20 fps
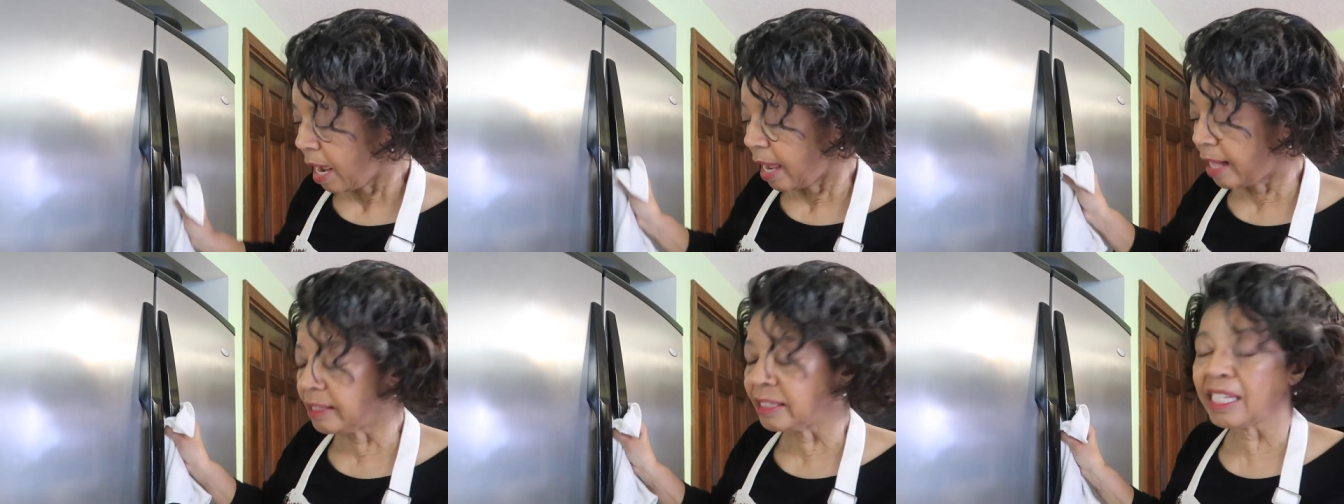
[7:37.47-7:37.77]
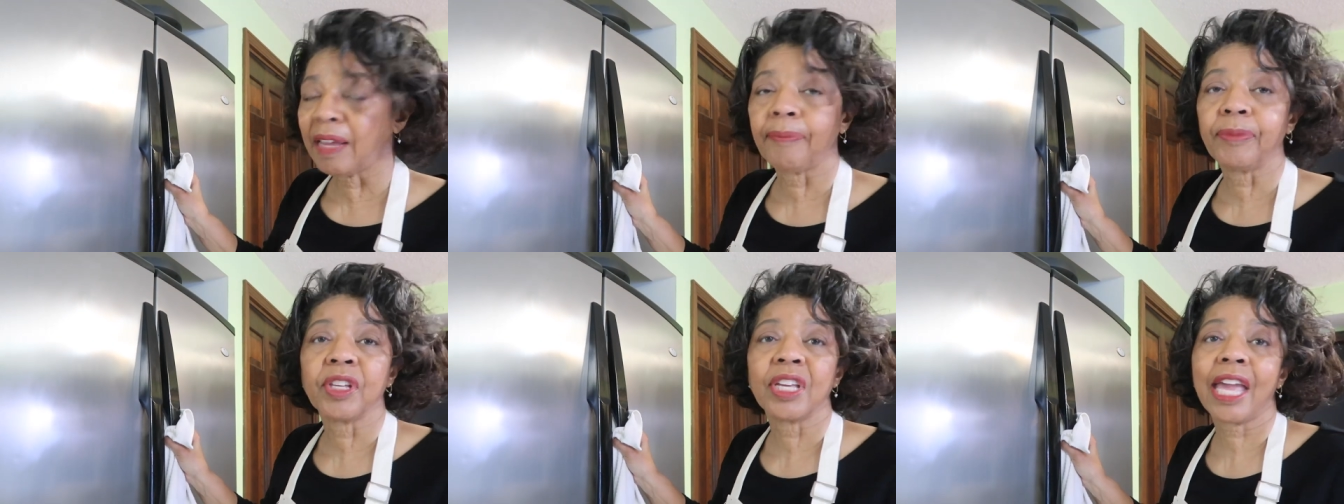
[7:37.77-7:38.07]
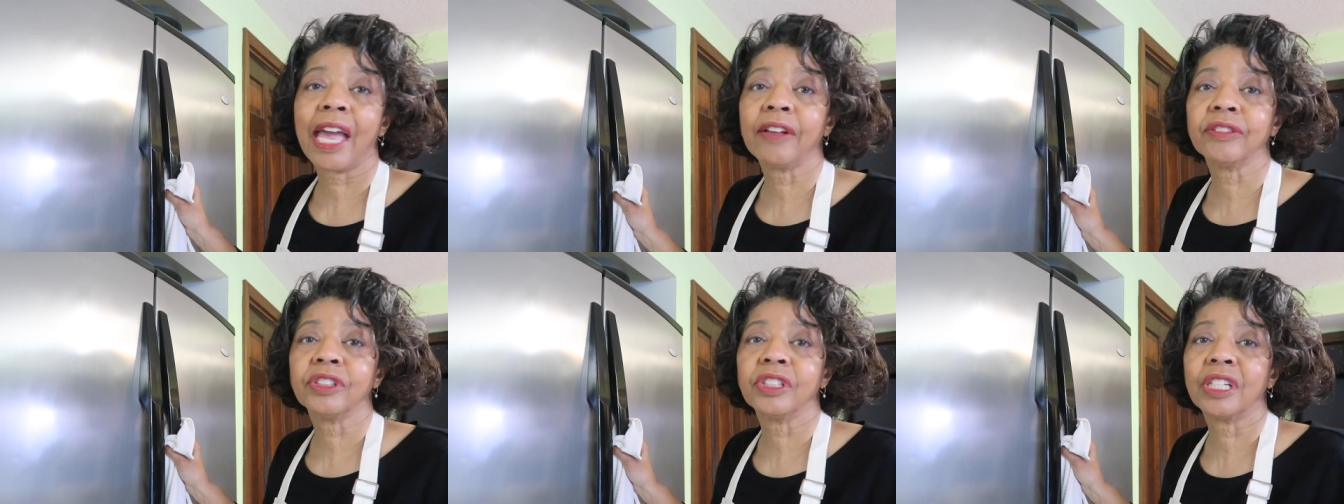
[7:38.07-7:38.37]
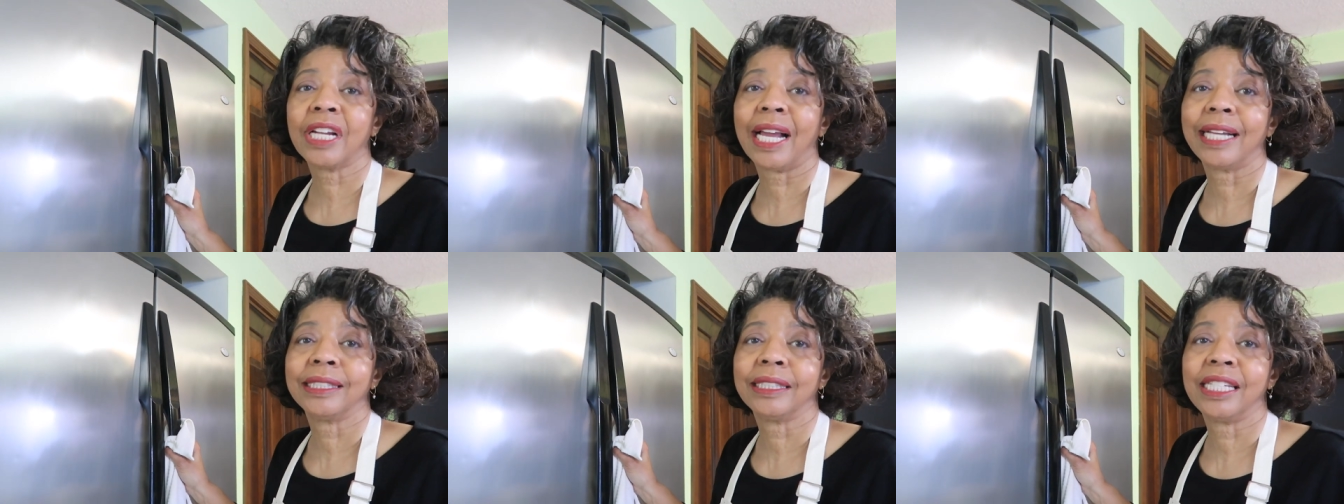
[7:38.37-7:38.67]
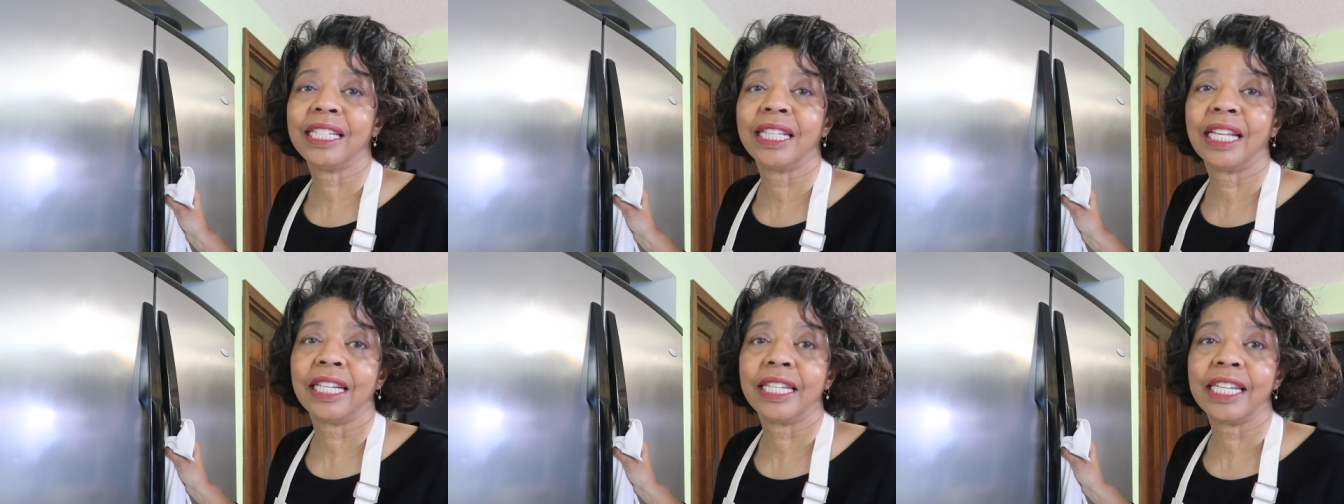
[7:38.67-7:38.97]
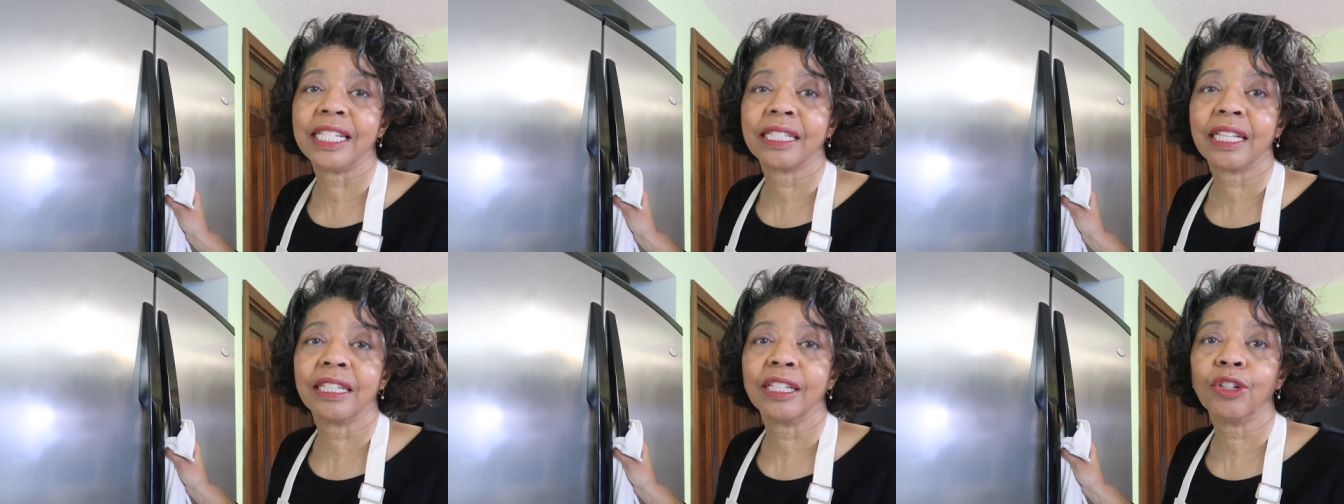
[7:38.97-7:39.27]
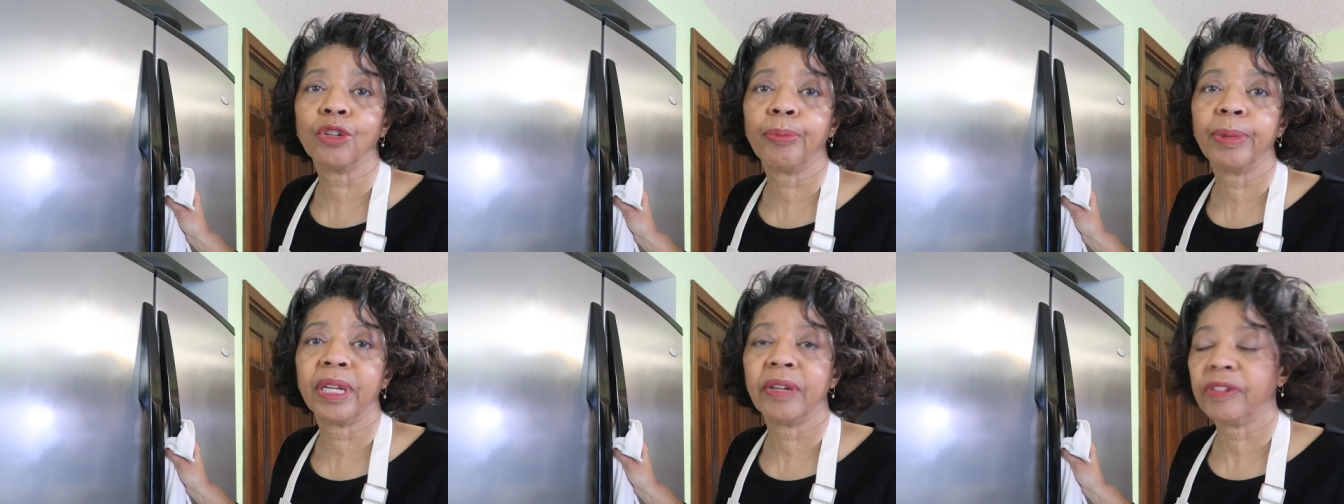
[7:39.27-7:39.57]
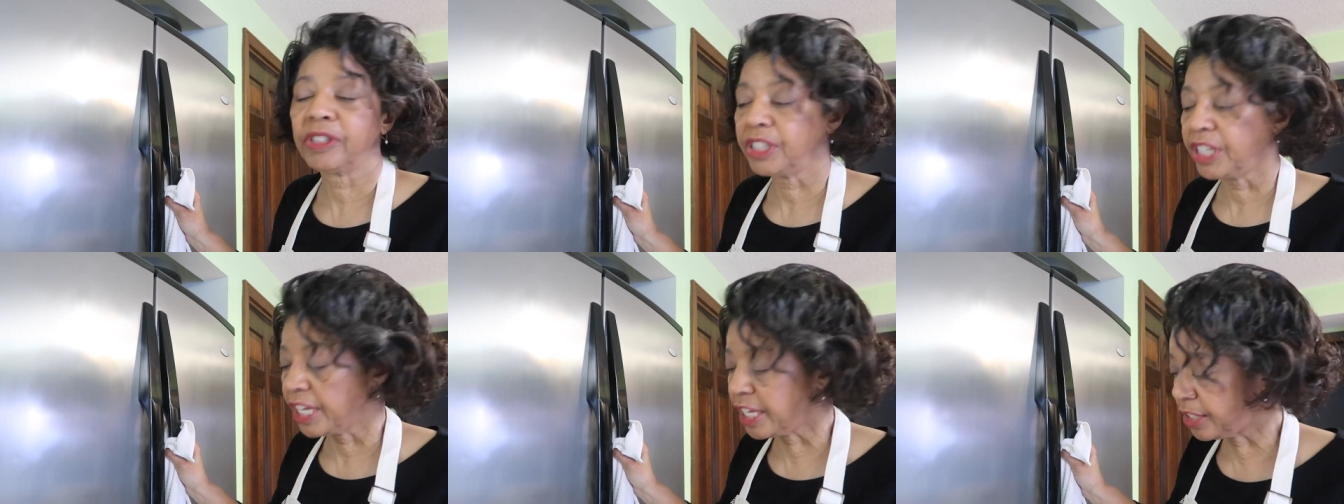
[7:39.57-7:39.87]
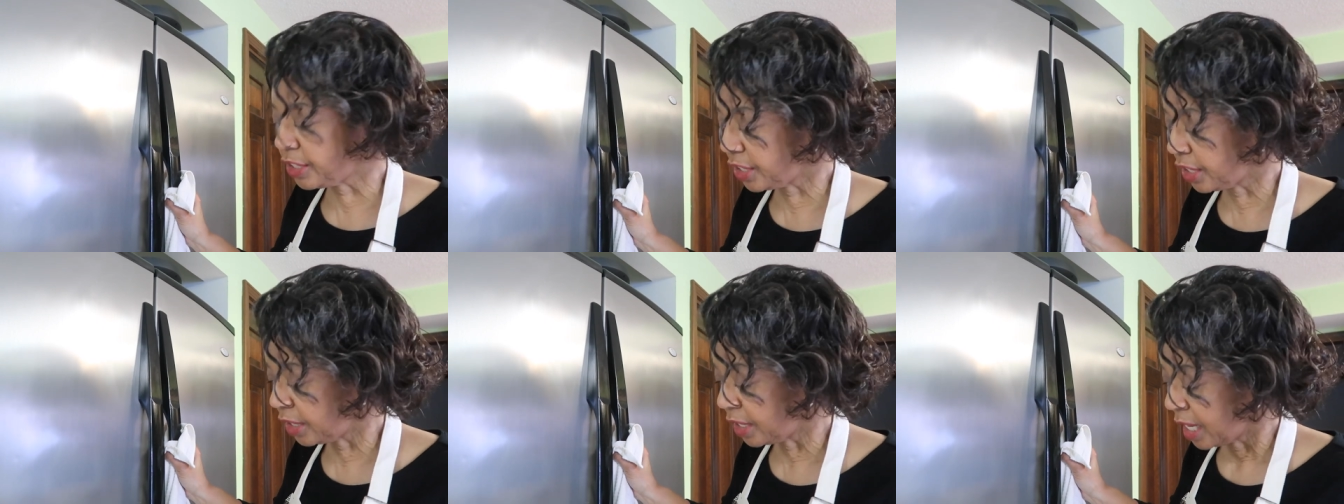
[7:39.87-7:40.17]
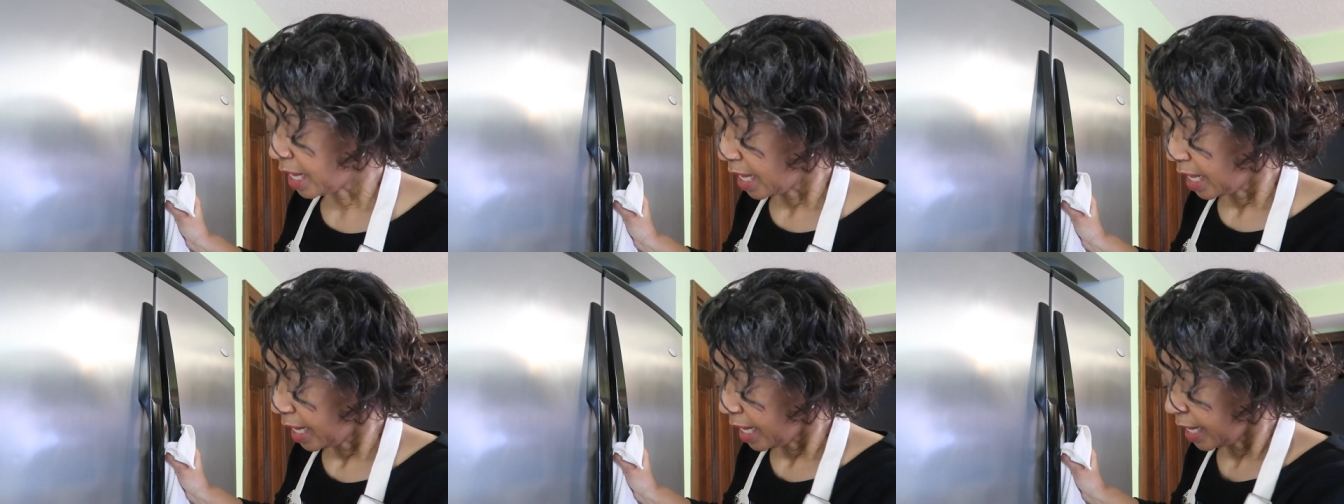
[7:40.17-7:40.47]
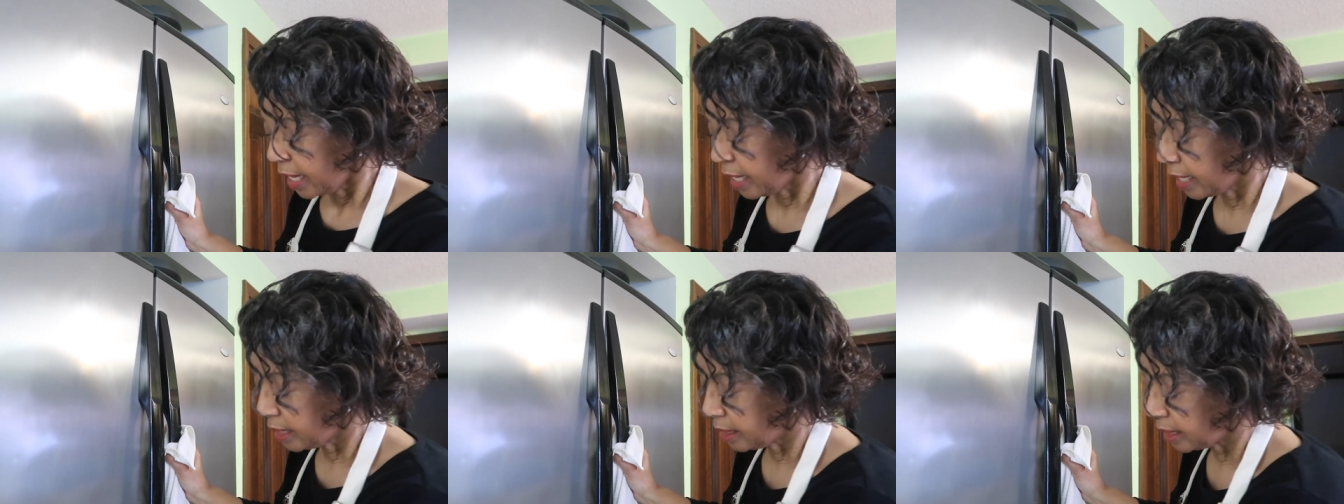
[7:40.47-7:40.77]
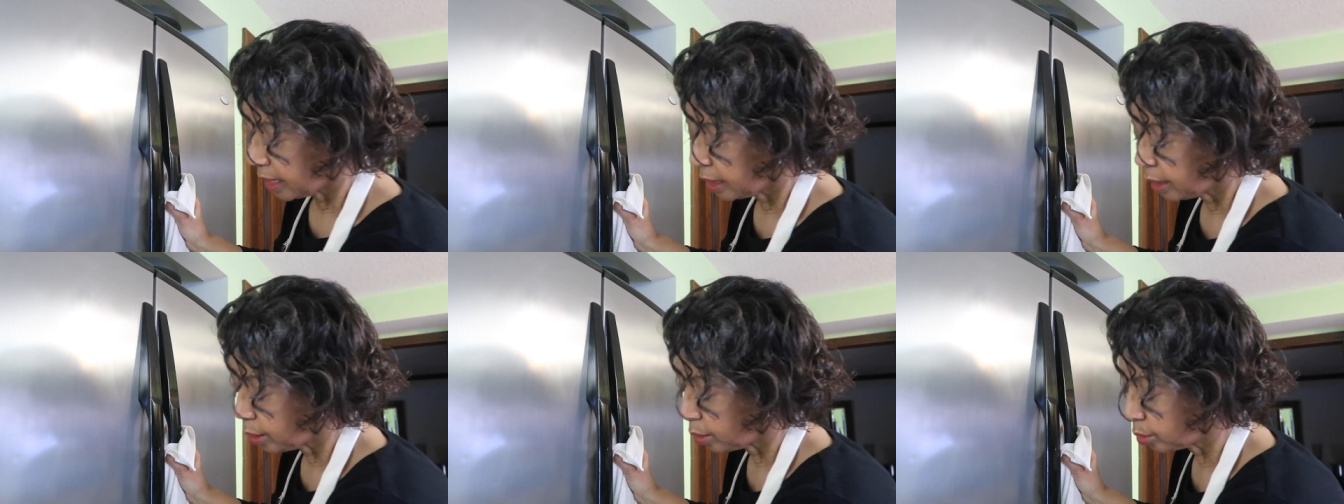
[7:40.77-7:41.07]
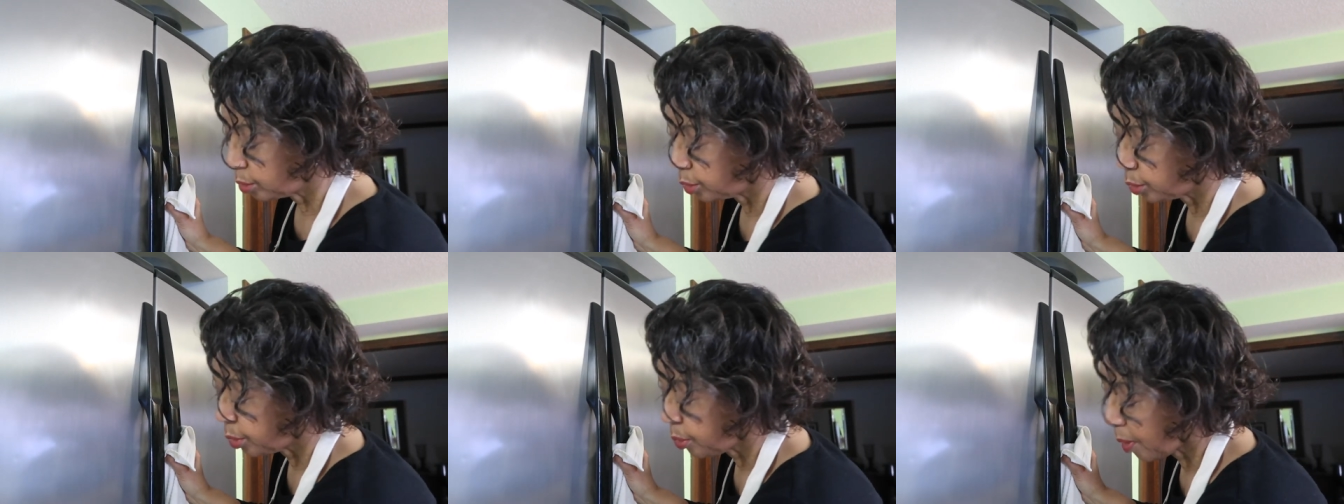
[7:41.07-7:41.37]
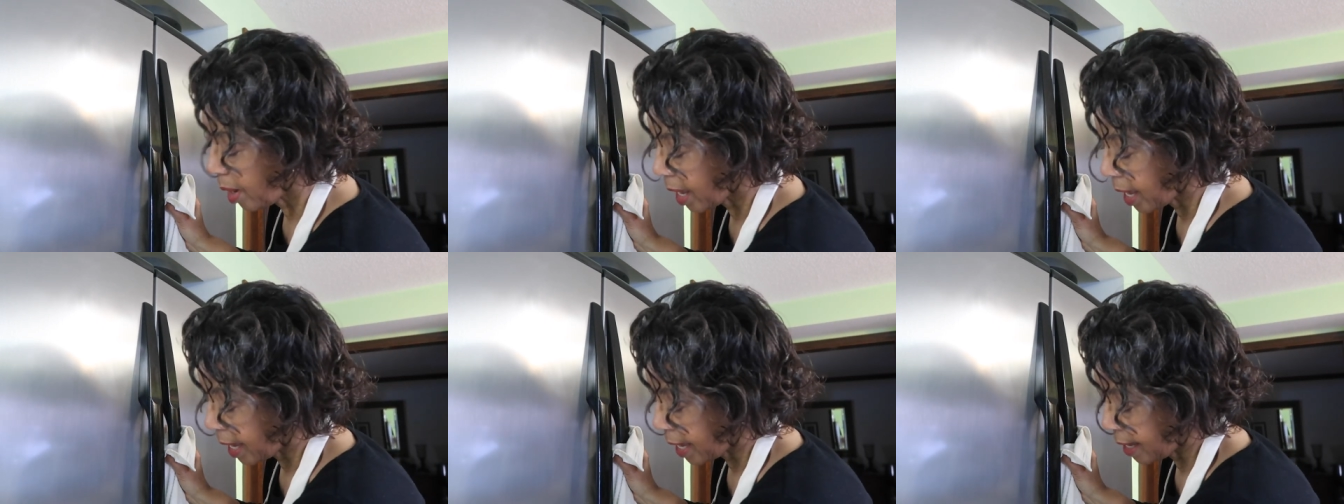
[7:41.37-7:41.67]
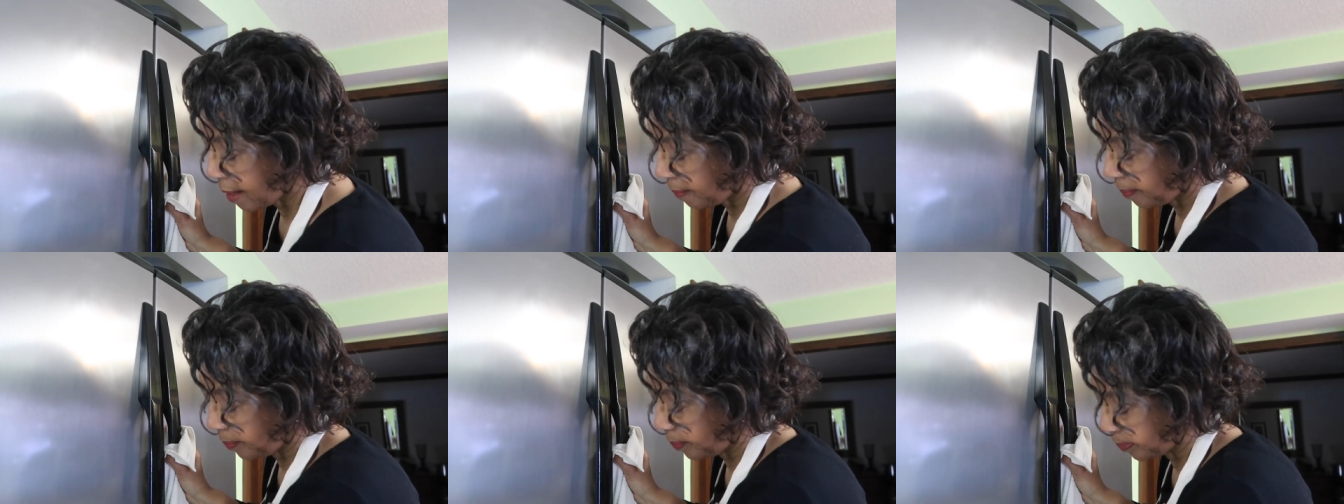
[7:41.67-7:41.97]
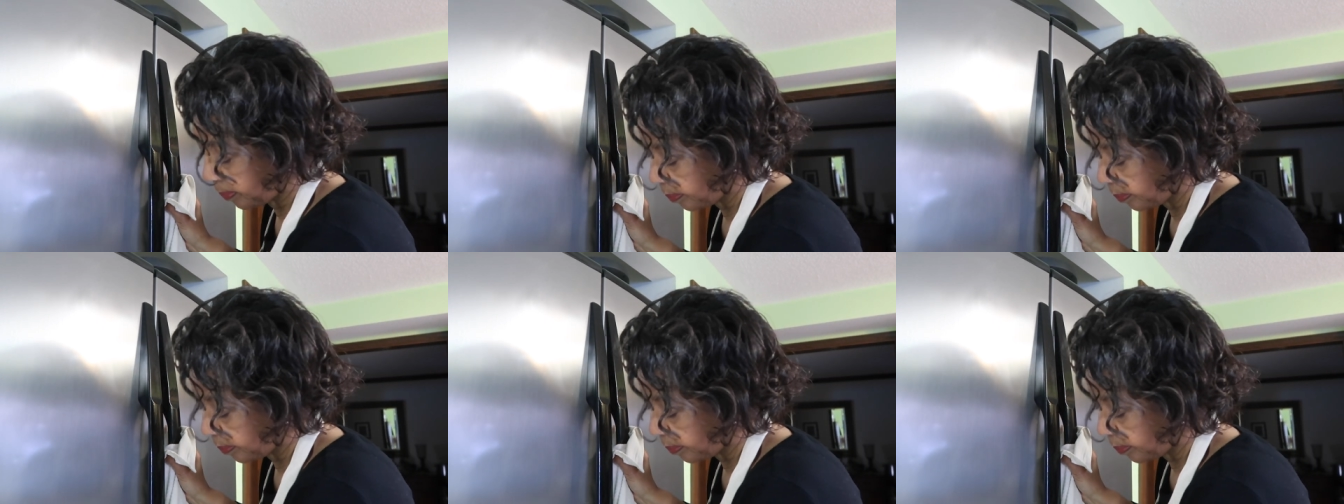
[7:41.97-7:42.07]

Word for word: And something else that I see that needs a little bit of attention is the little tray